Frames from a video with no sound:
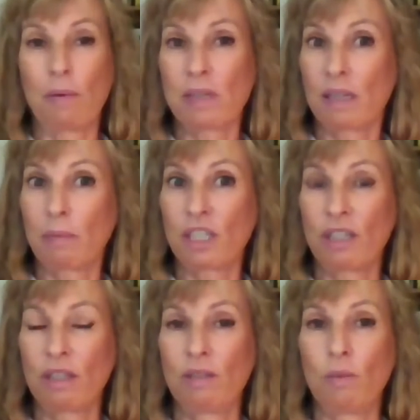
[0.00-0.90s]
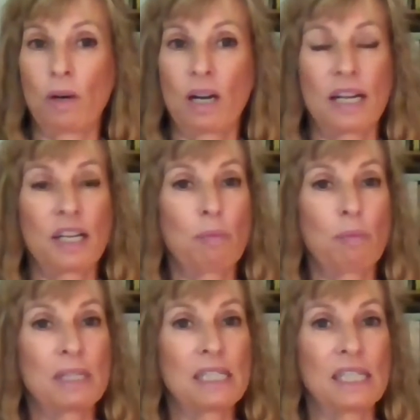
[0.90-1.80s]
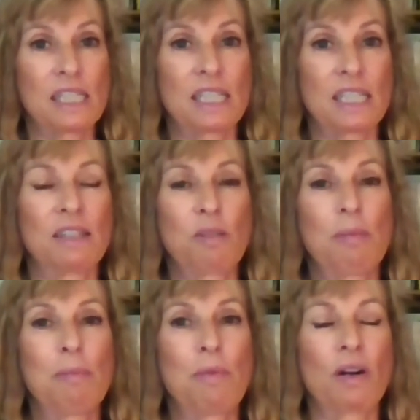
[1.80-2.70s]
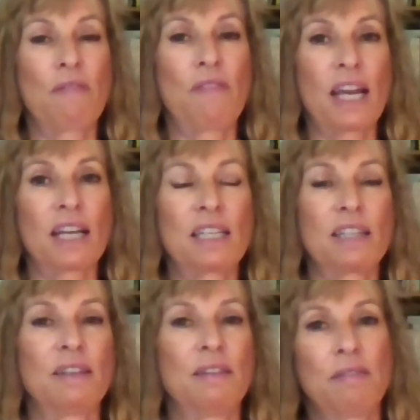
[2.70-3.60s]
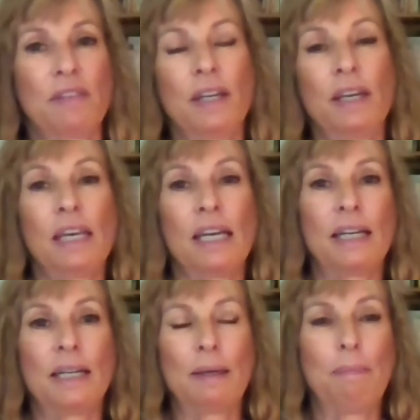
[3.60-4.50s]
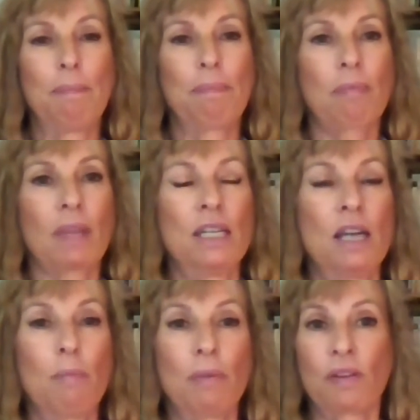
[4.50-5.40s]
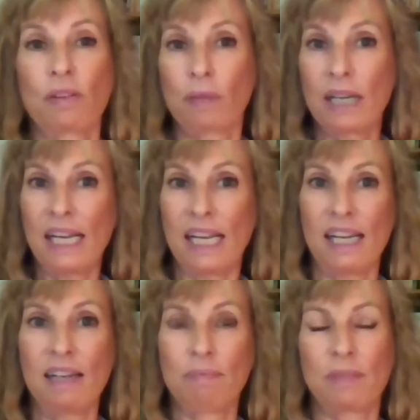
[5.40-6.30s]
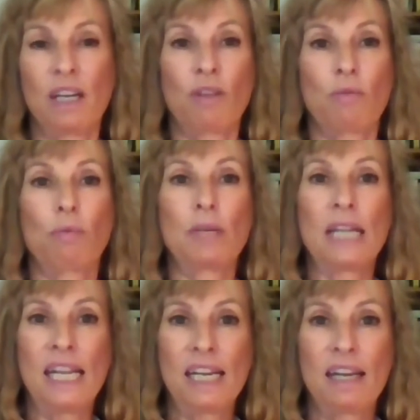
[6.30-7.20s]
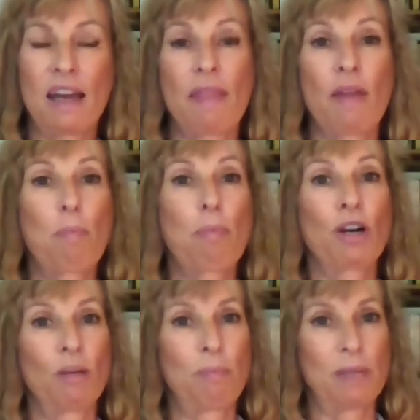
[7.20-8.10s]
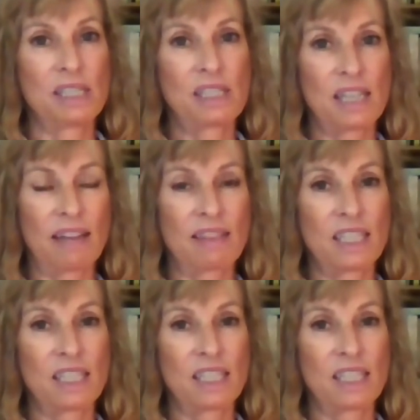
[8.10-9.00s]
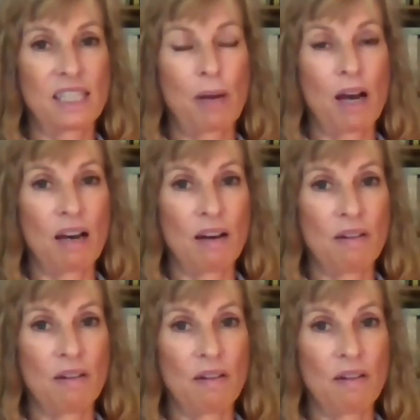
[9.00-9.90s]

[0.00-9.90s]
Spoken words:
was number two. Work on your position to be more effective. Number three, read the purpose at the top of